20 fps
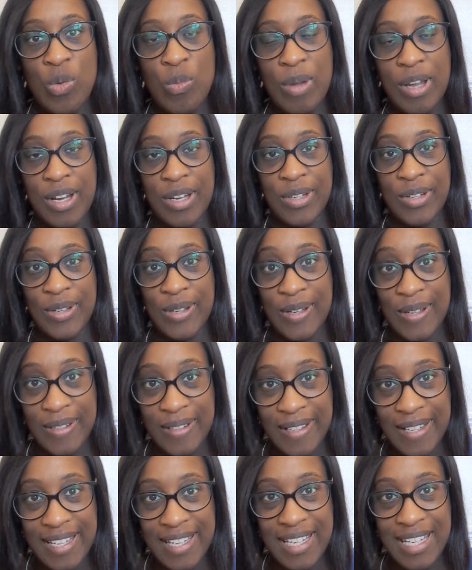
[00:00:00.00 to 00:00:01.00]

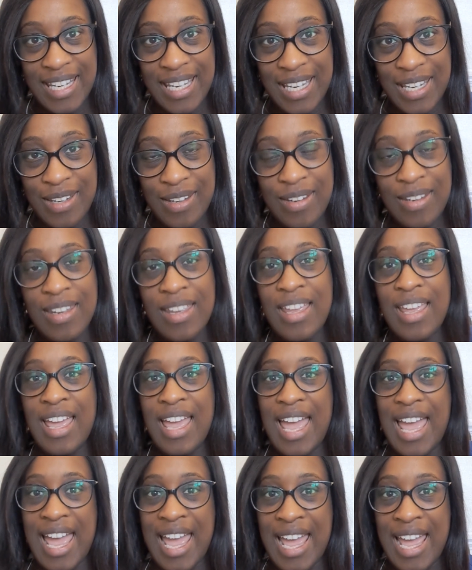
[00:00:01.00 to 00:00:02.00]
regular cleaning,
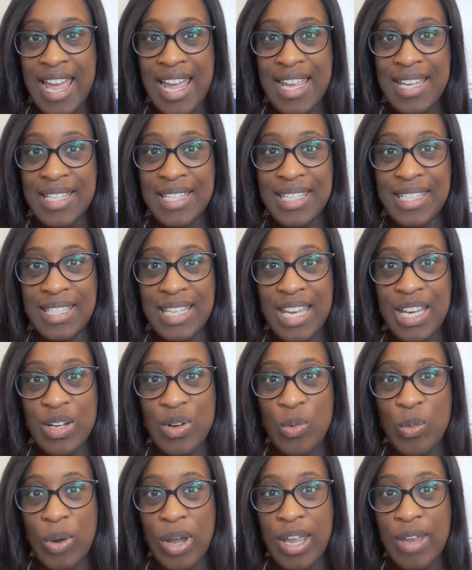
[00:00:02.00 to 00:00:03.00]
and
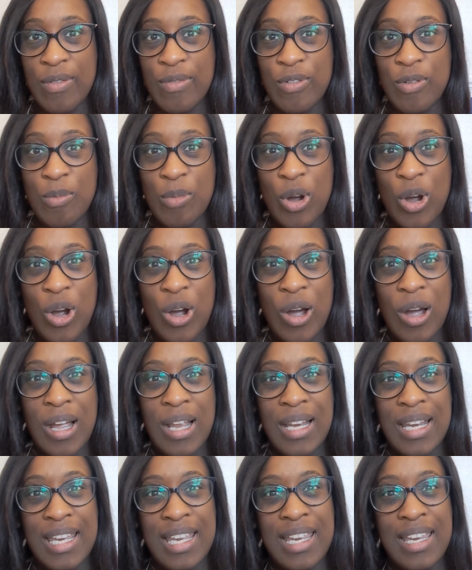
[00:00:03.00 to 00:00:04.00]
staying away from
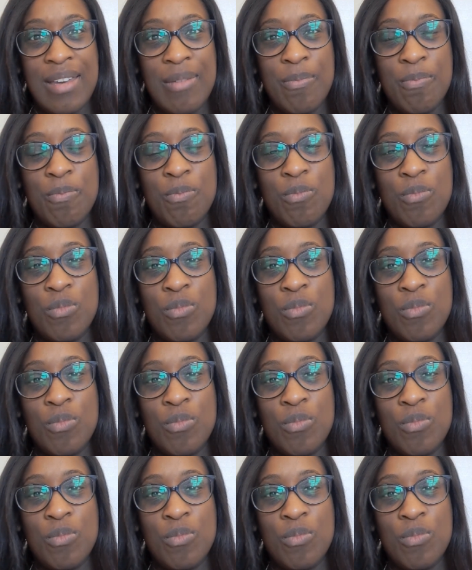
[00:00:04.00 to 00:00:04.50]
highly